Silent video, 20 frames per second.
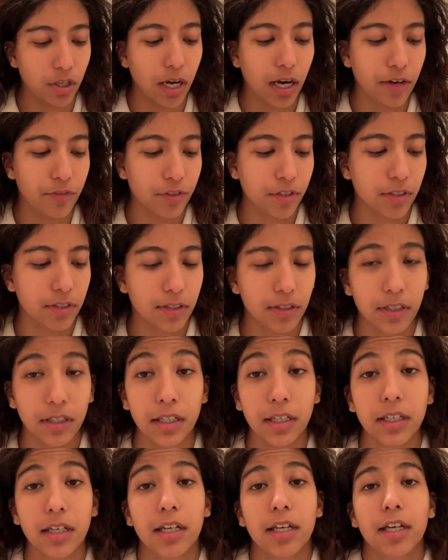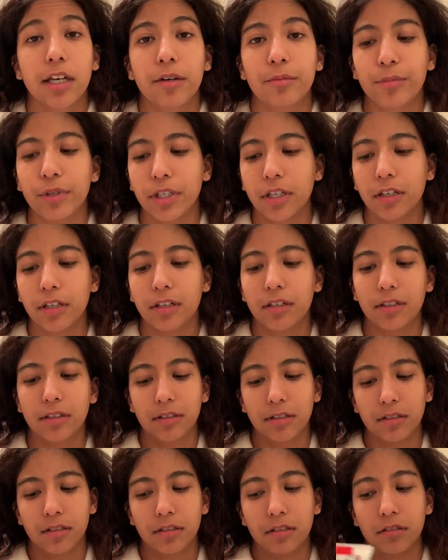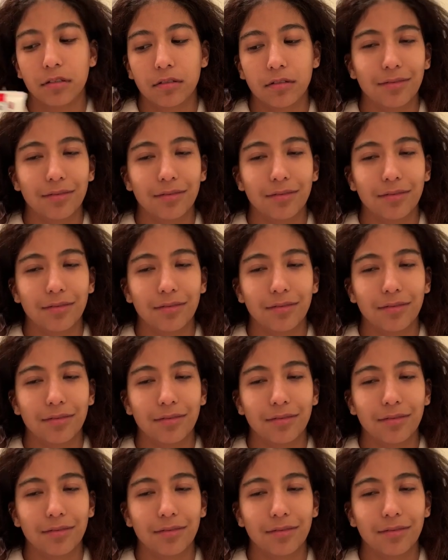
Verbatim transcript: obviously, because,